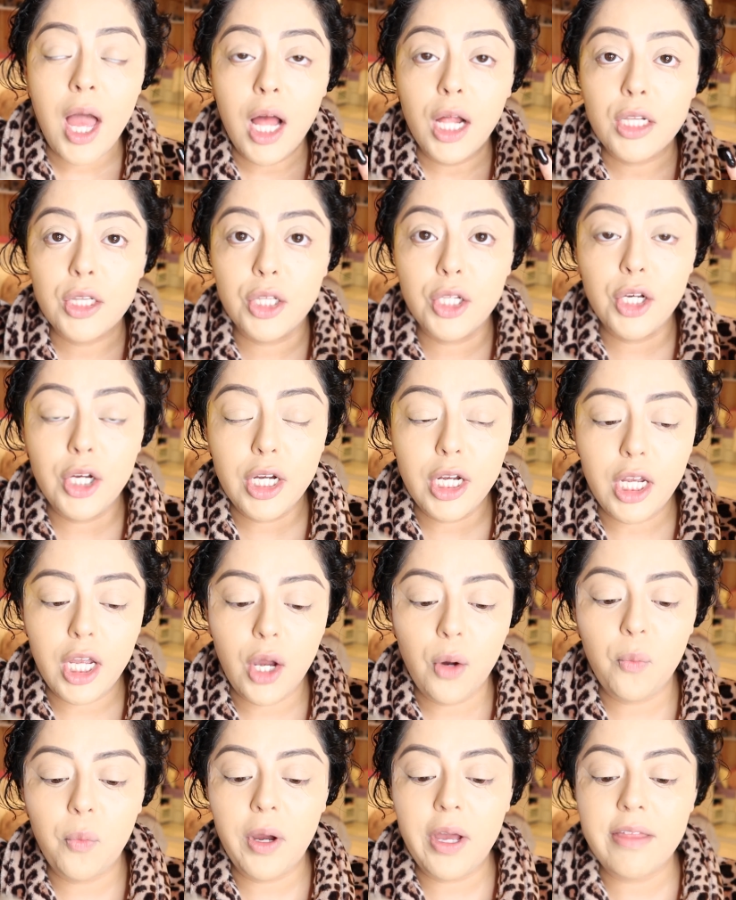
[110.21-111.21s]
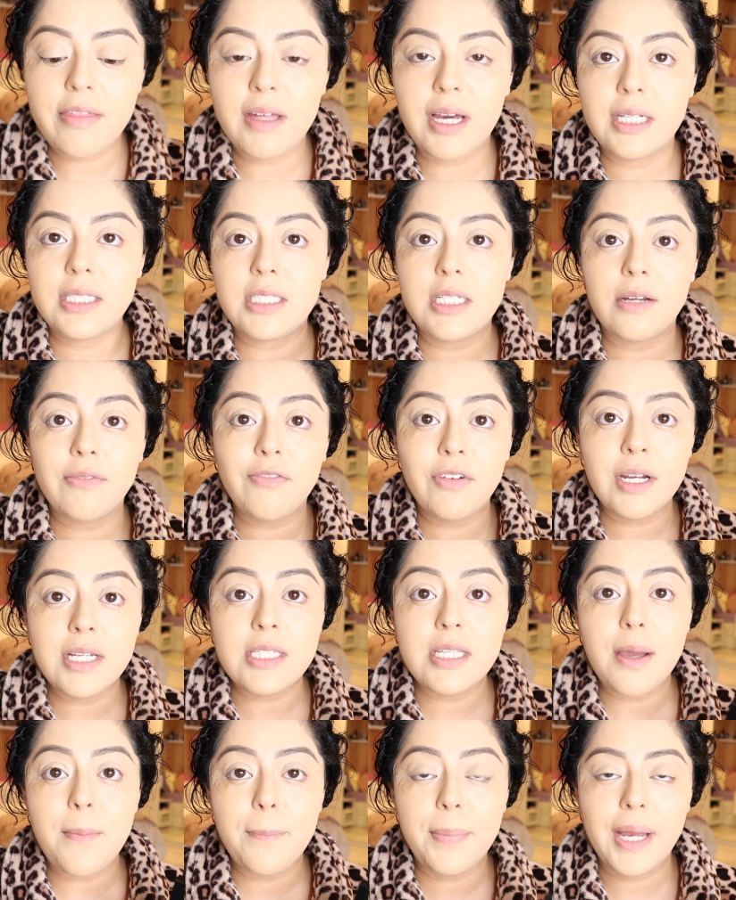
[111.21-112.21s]
look with a
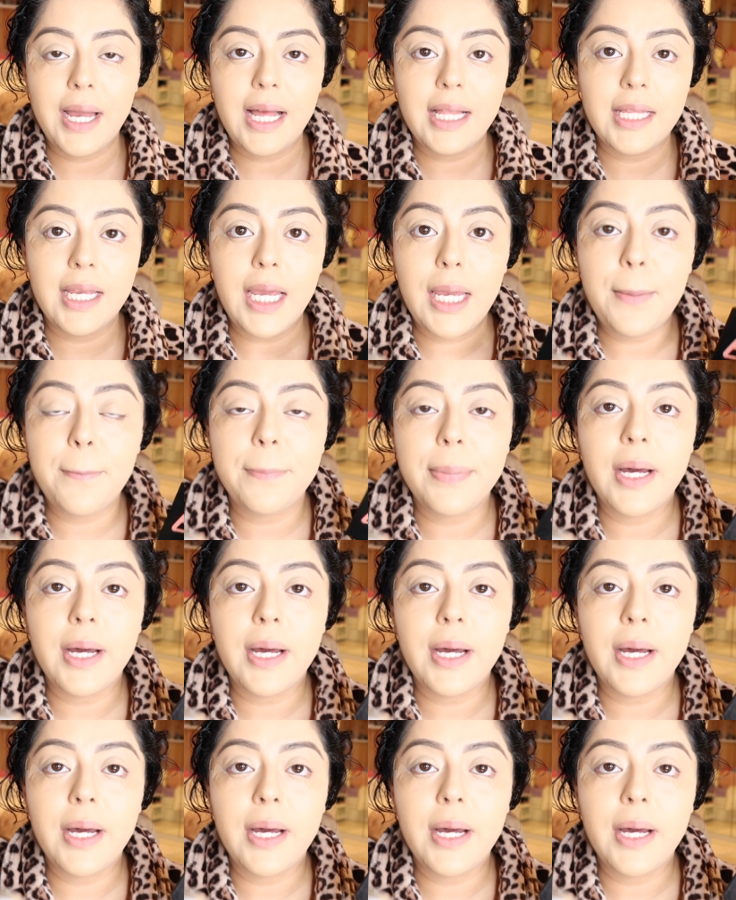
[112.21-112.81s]
different palette,